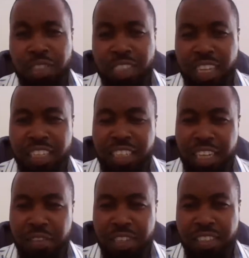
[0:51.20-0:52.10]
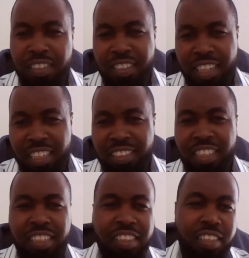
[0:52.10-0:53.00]
is Alan Evans? Let's
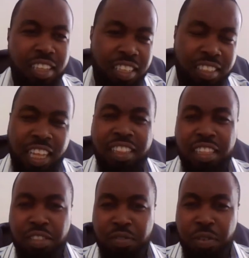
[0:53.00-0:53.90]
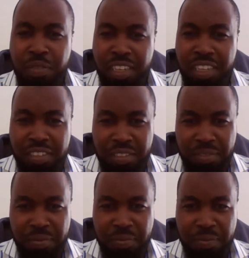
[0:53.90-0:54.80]
start things from there.